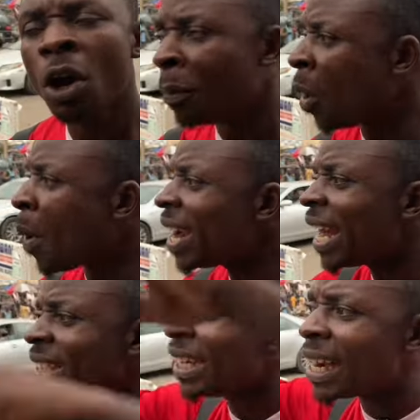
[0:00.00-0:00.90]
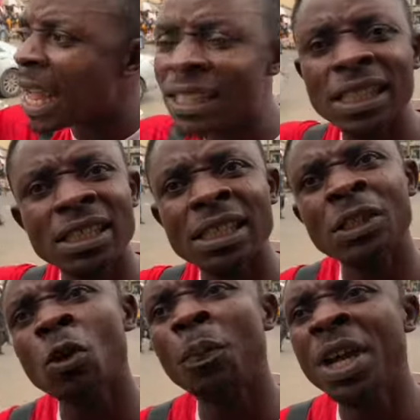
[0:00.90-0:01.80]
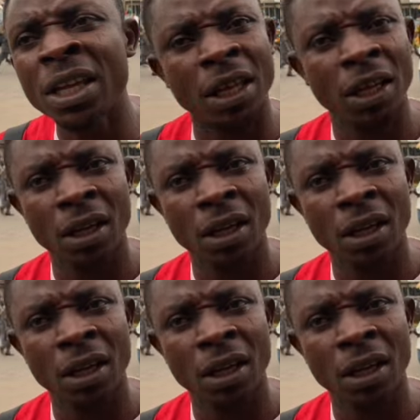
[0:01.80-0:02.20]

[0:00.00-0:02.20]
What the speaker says: But one Nigeria like this is too big.